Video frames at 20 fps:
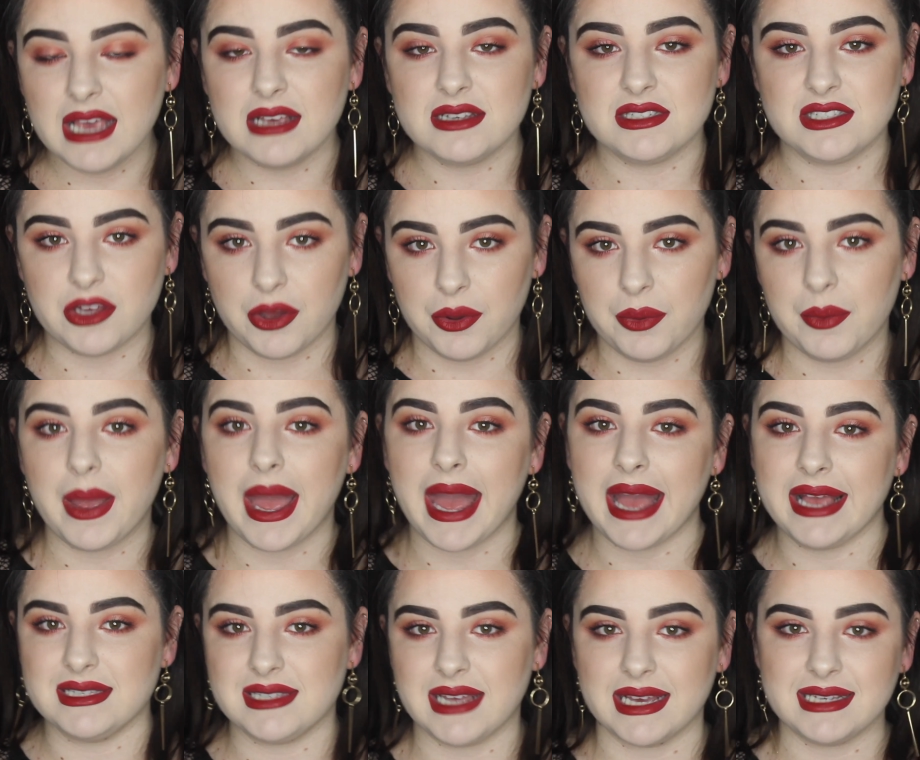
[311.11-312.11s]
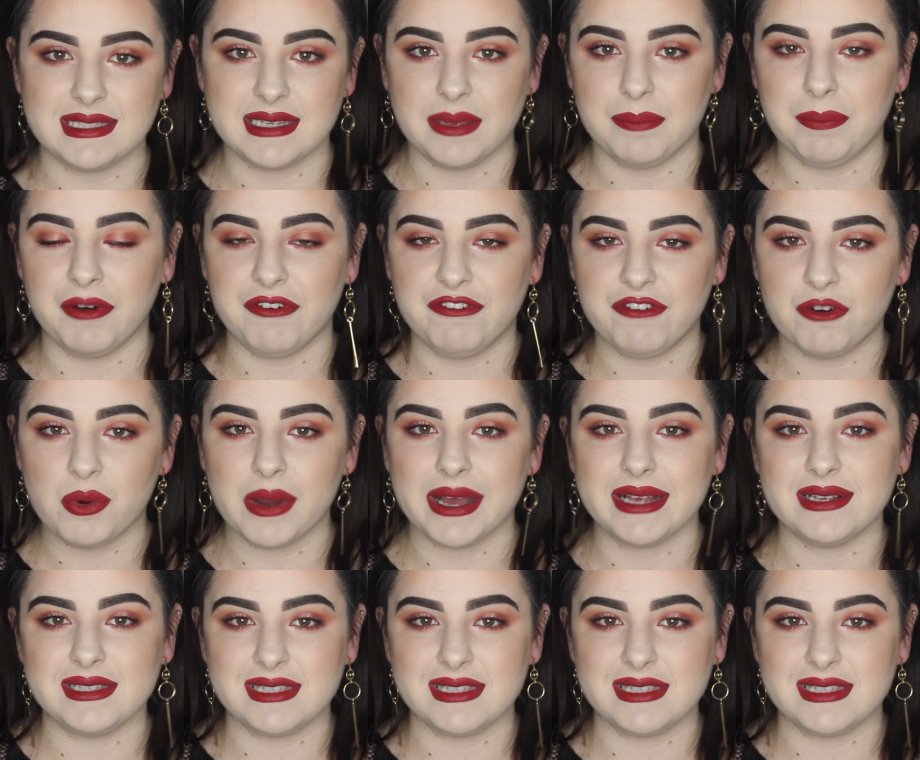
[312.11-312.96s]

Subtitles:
So as I said before,